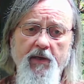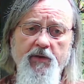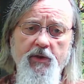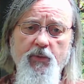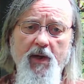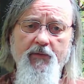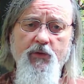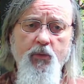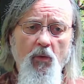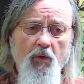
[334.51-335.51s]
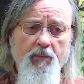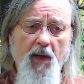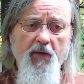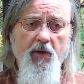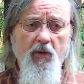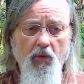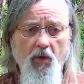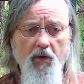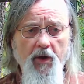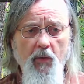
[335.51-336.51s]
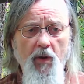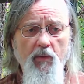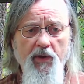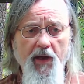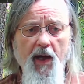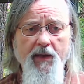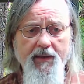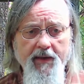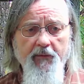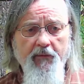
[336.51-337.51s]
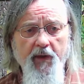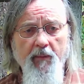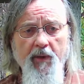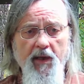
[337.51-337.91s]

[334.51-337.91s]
since we have sworn by the Lord that we will not give them